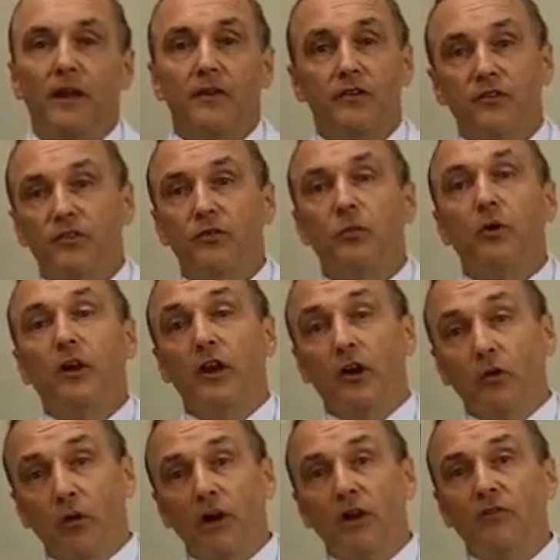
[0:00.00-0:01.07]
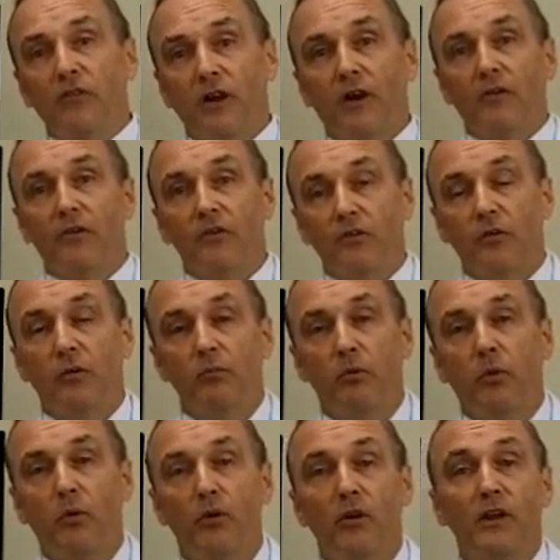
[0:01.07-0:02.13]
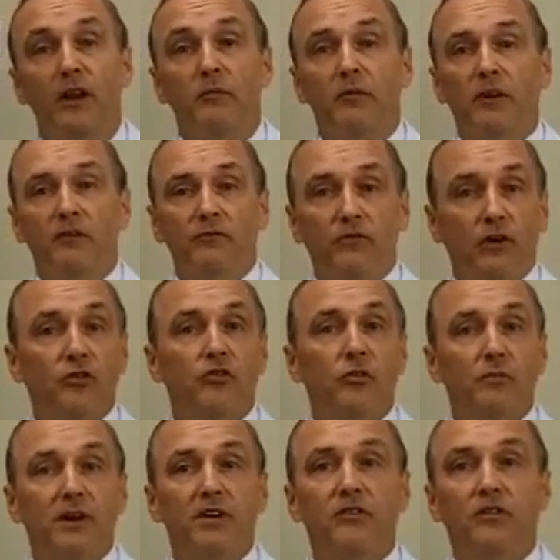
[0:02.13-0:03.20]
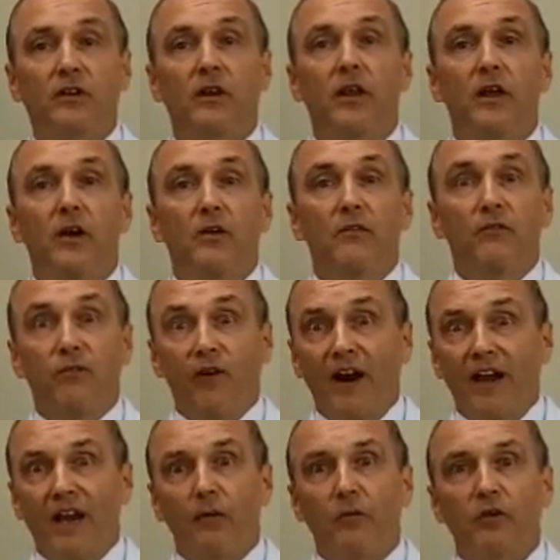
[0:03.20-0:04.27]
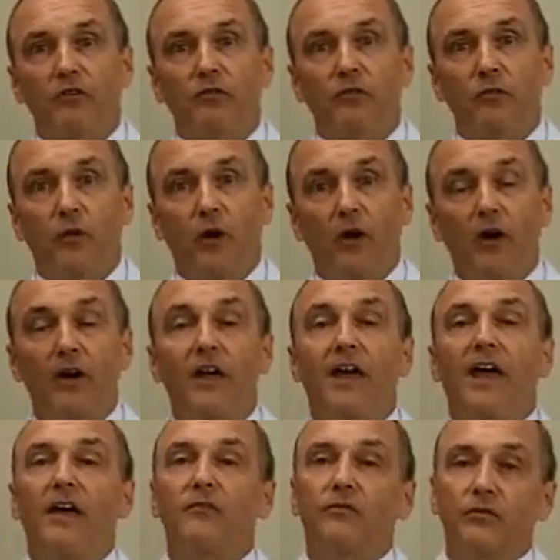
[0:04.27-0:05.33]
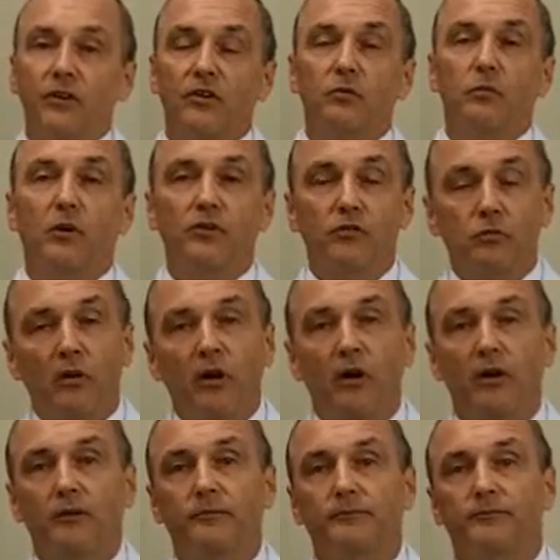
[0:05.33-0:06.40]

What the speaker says: This is where integrative care is so important in functional medicine. Find out what's wrong and fix what's wrong.